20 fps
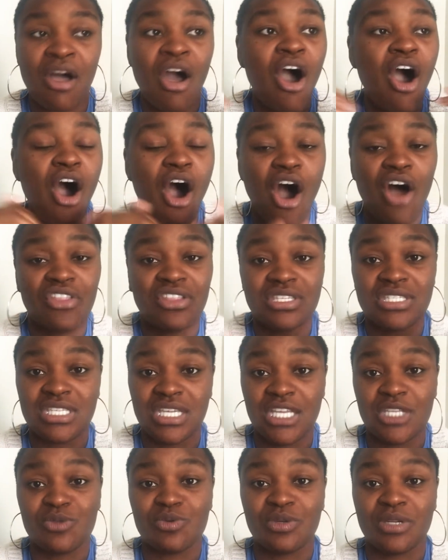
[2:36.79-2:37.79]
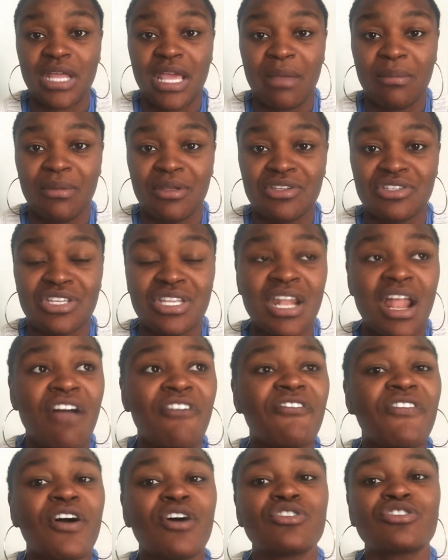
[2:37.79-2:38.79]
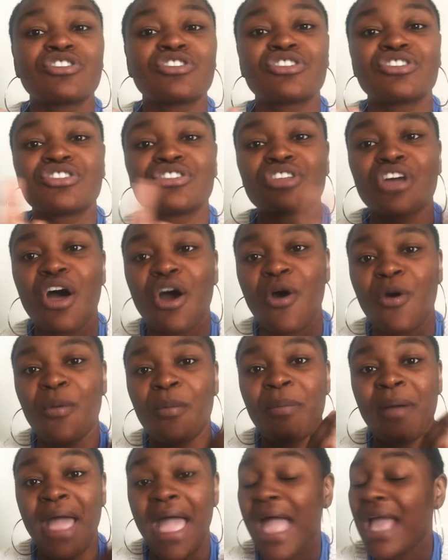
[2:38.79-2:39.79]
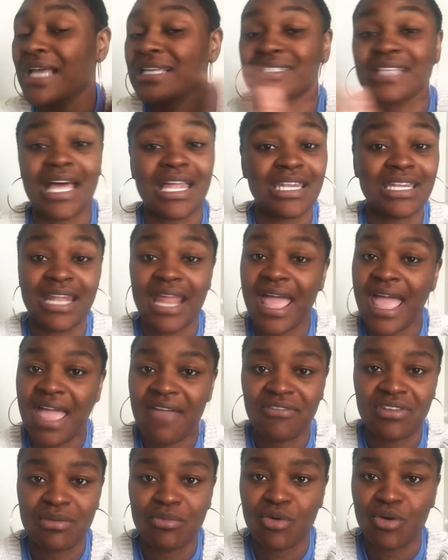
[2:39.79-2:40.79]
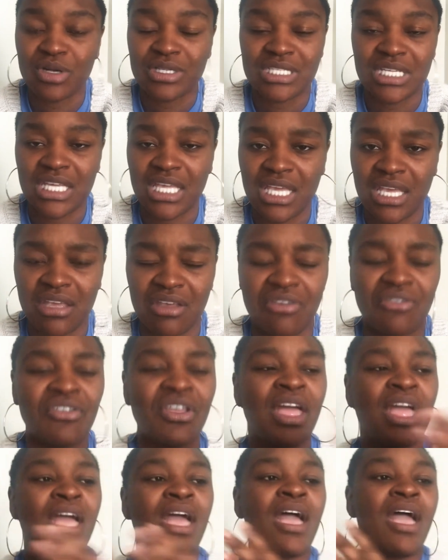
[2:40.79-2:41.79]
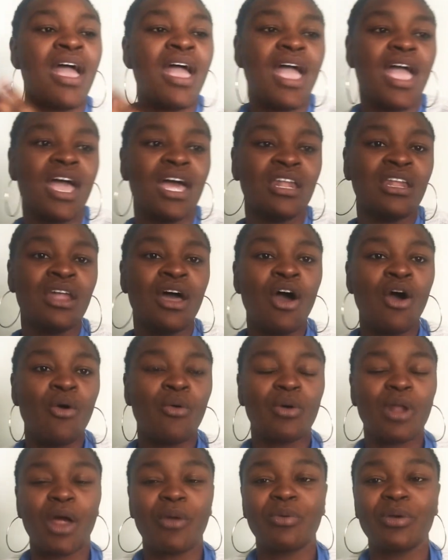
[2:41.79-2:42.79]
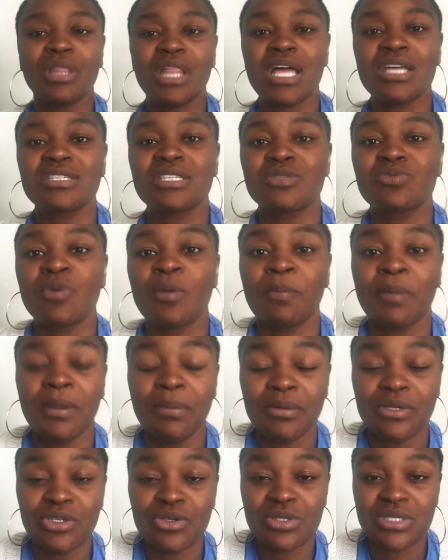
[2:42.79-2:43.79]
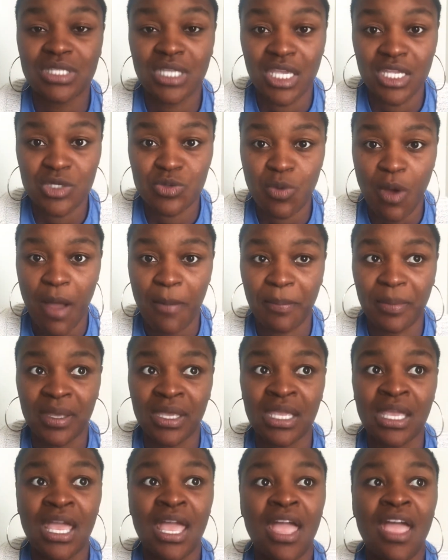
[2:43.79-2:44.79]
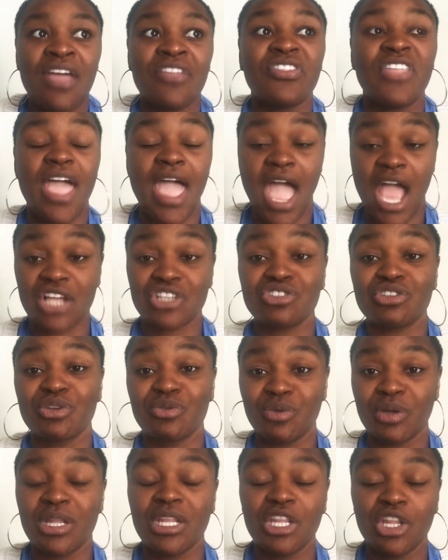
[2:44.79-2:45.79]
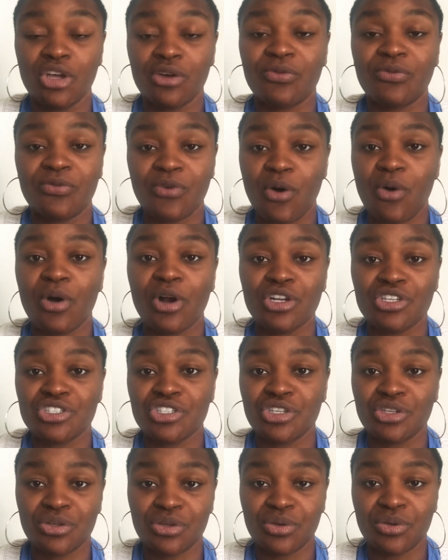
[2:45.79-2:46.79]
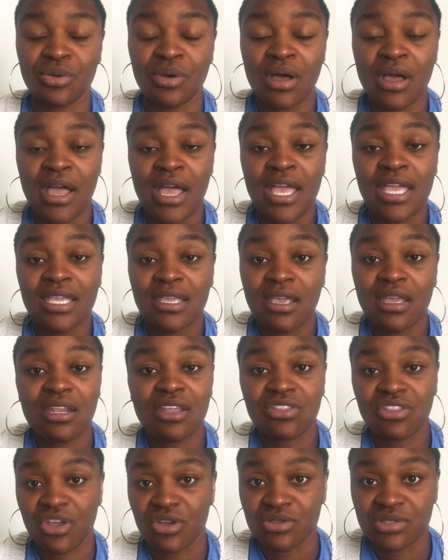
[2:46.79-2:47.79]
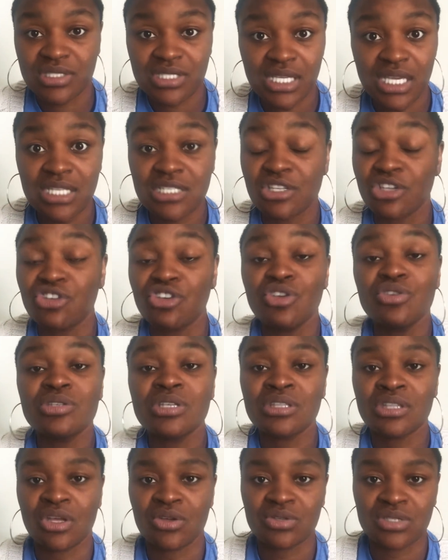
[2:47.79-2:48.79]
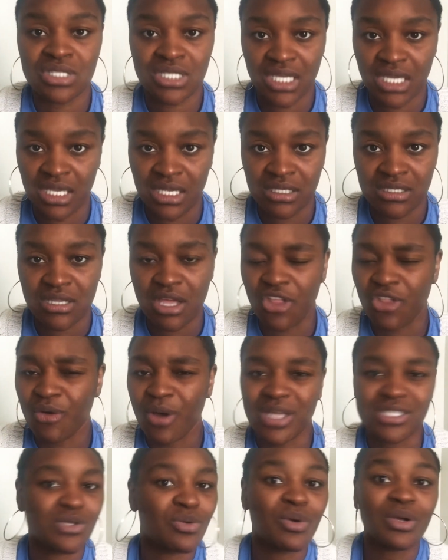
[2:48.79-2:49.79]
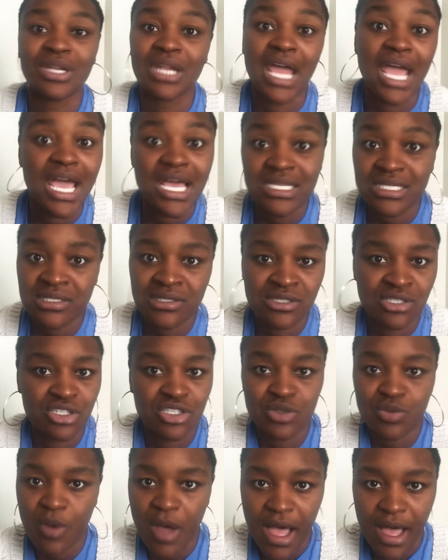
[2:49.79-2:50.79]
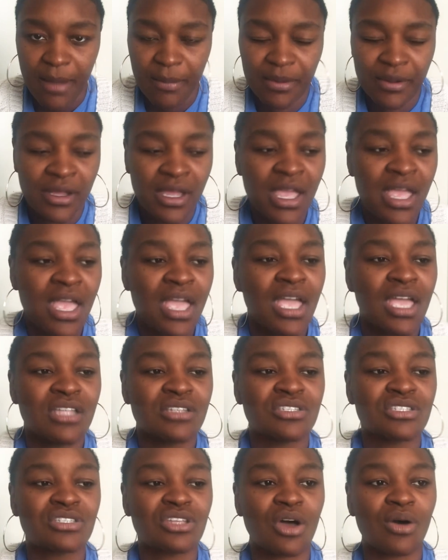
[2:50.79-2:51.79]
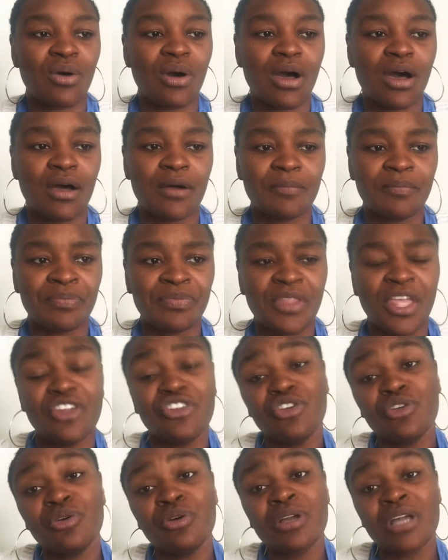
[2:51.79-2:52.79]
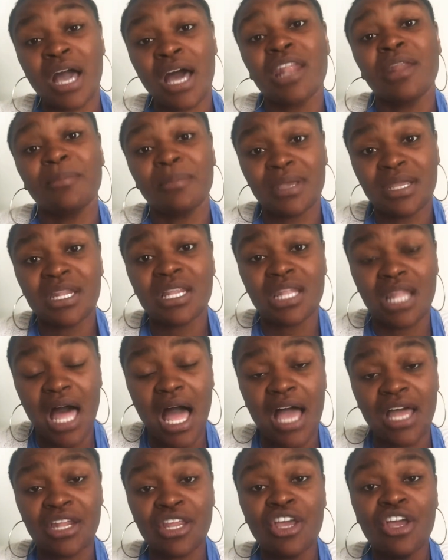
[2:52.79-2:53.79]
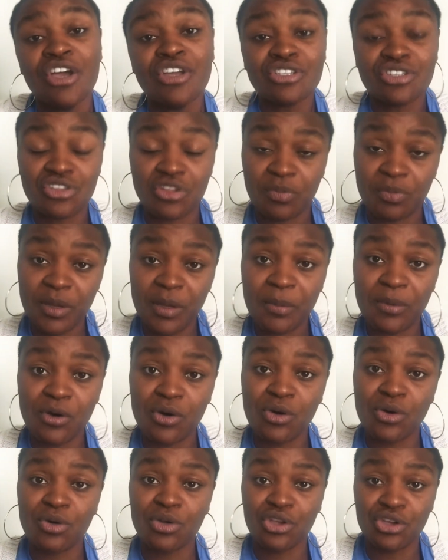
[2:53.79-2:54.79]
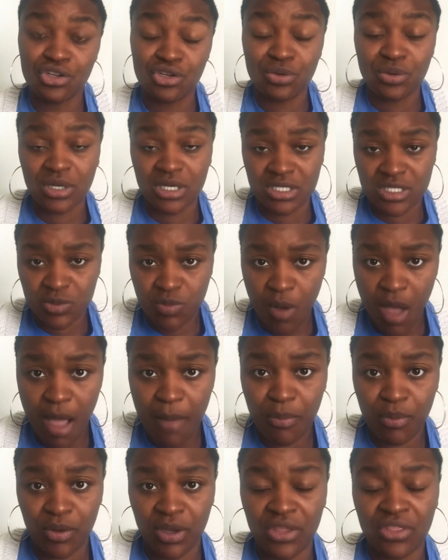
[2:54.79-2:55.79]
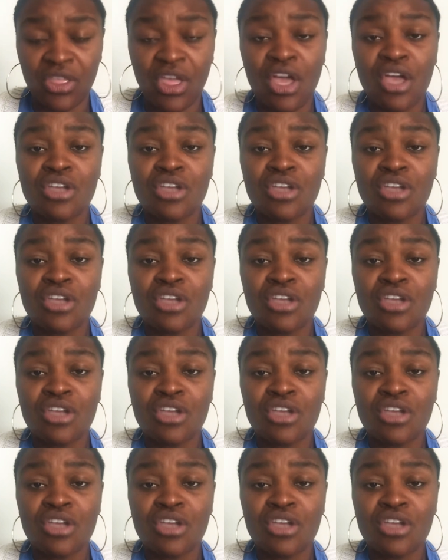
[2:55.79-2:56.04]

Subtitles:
All the seeds were damaged, and I felt so bad because I didn't have any more to give. And what I realized is when people do seed swapping, they actually really look forward to getting those seeds and using those seeds. Otherwise, they wouldn't ask to swap. And so they do kind of mean a lot to the people who you're doing a swap with.